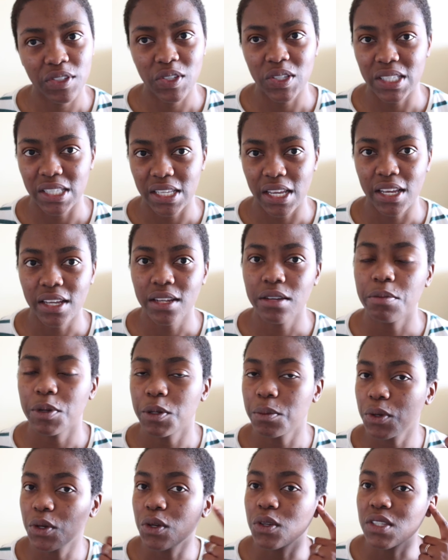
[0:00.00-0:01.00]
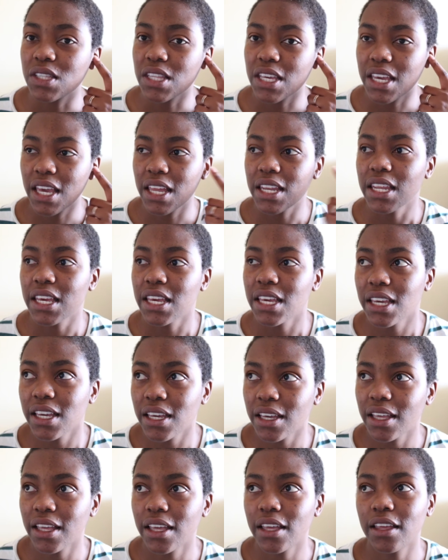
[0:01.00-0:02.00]
to say it, but because they can
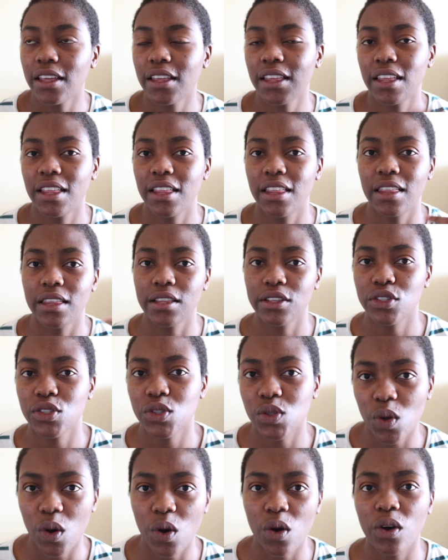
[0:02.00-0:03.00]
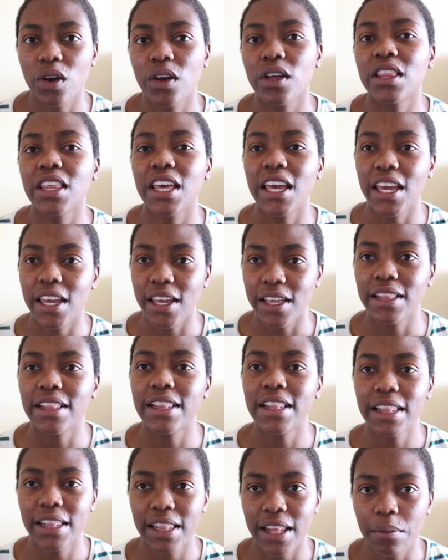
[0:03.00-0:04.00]
hear the song, they
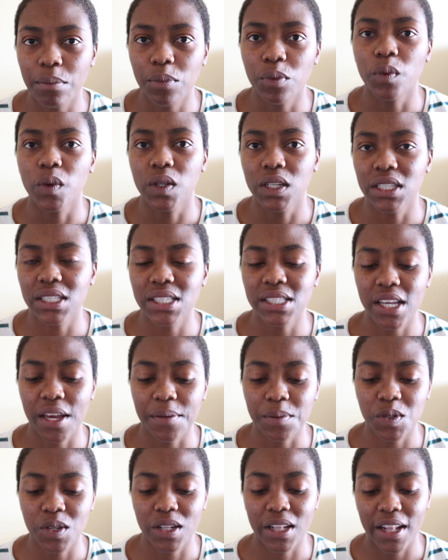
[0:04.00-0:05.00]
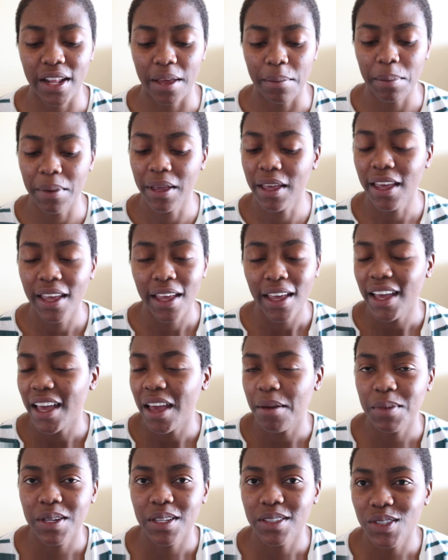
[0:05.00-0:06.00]
clap when it's time to clap.
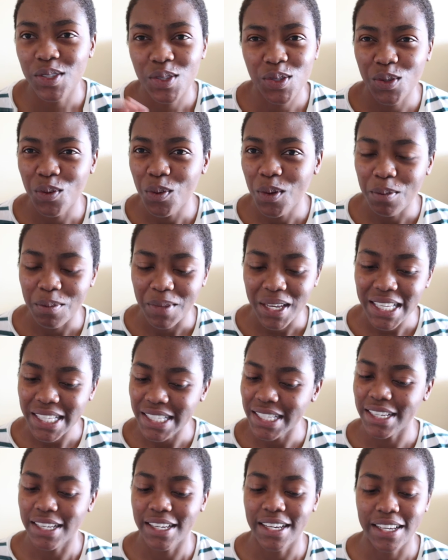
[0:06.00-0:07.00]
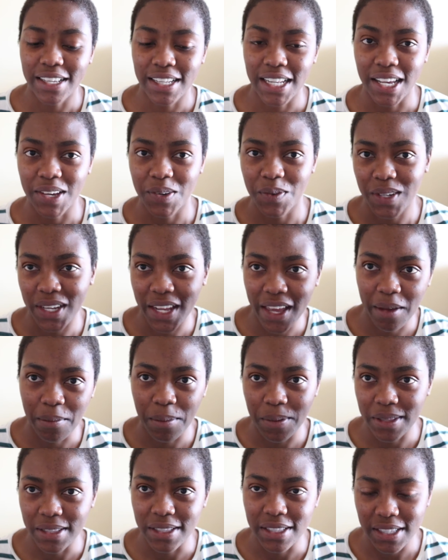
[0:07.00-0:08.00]
I mean, it's so amazing, like what
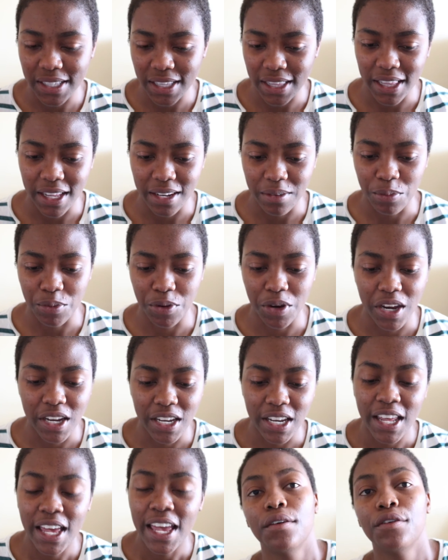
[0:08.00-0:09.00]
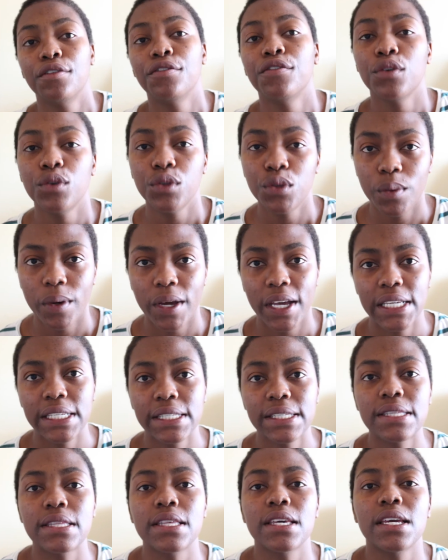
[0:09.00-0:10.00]
happens in that brain.
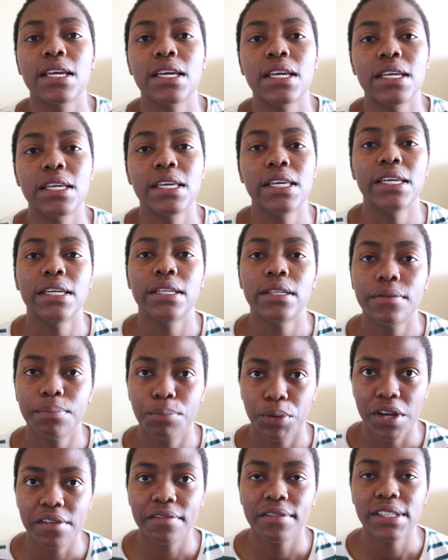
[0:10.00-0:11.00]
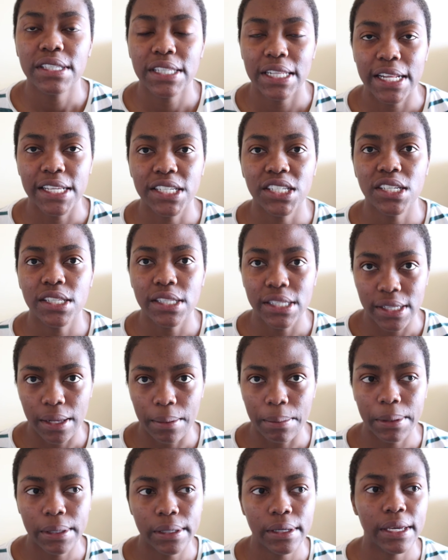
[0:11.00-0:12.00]
Food-wise, they eat breakfast, lunch, and
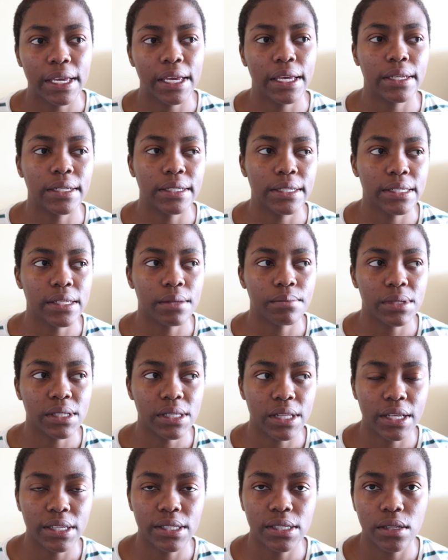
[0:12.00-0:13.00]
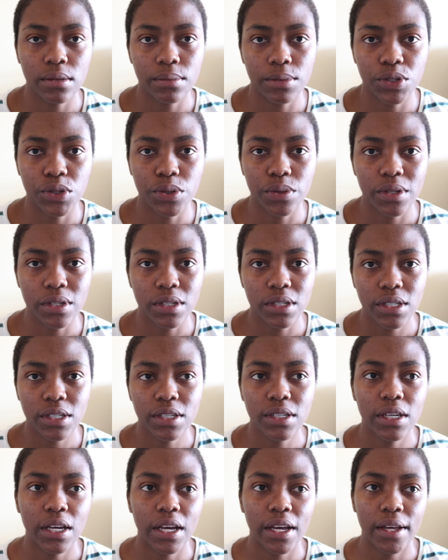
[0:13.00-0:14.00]
supper, and some snacks in between.
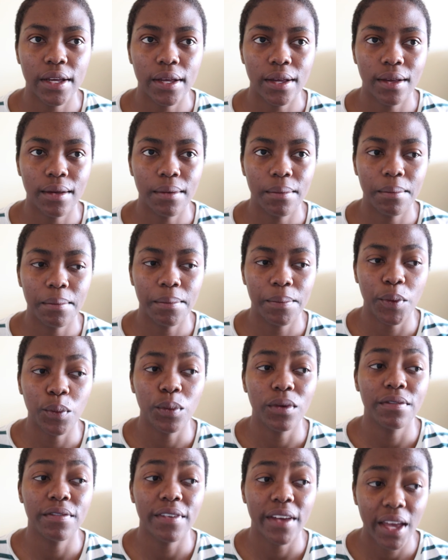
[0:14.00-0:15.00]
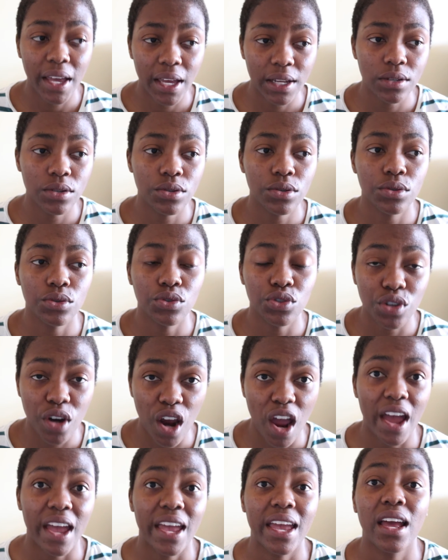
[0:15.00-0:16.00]
We've had to
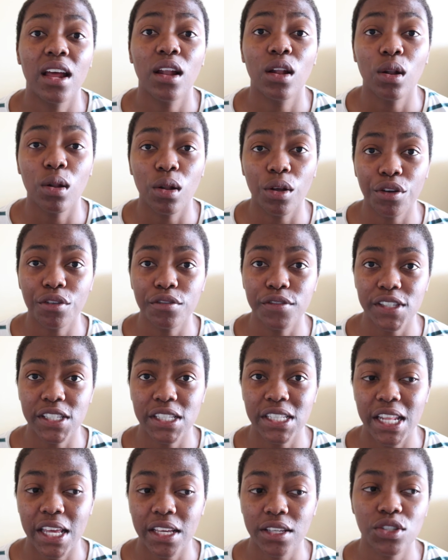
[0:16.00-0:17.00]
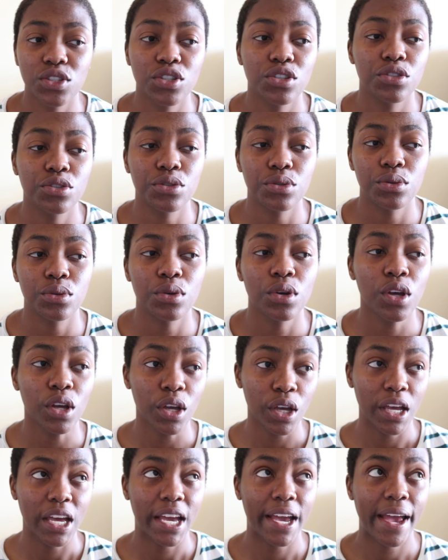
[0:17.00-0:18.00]
try a lot of snacks to
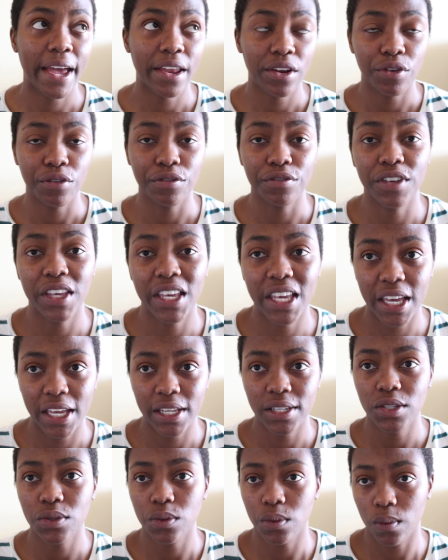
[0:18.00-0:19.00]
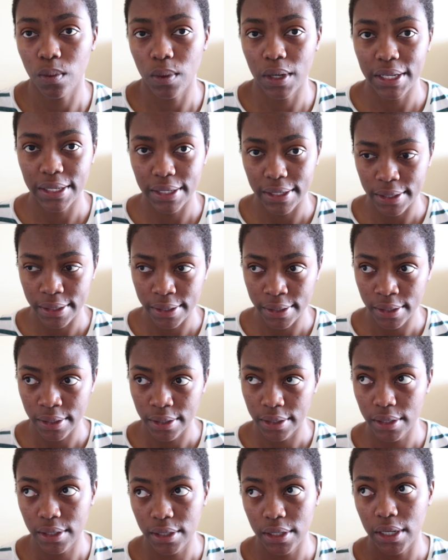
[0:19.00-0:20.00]
kind of get what
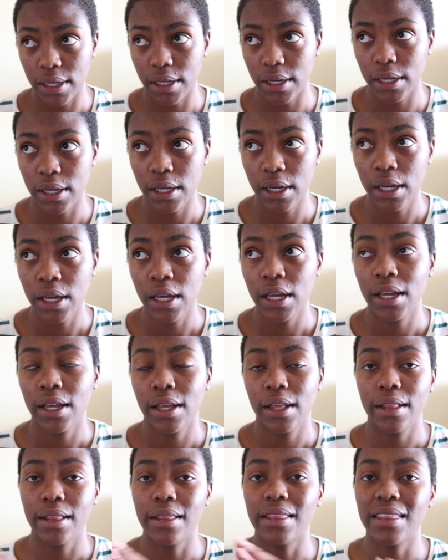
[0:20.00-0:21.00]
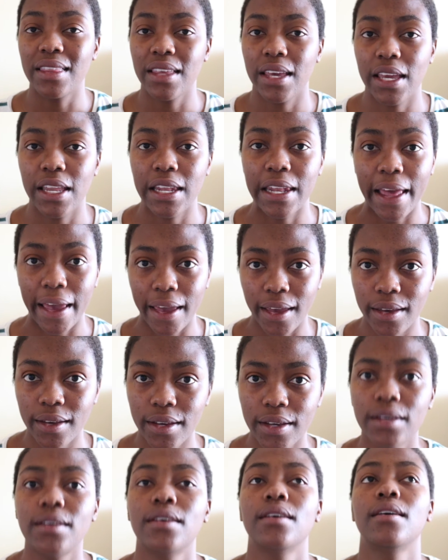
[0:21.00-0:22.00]
they like.